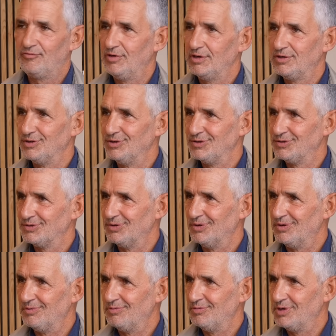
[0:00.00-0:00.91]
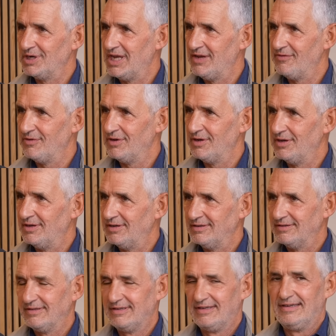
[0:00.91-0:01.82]
fritters or whatever
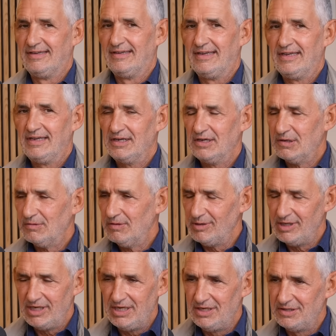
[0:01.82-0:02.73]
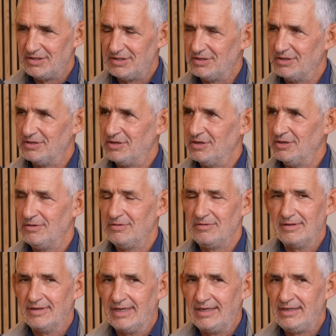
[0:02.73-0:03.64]
incredibly easy to do,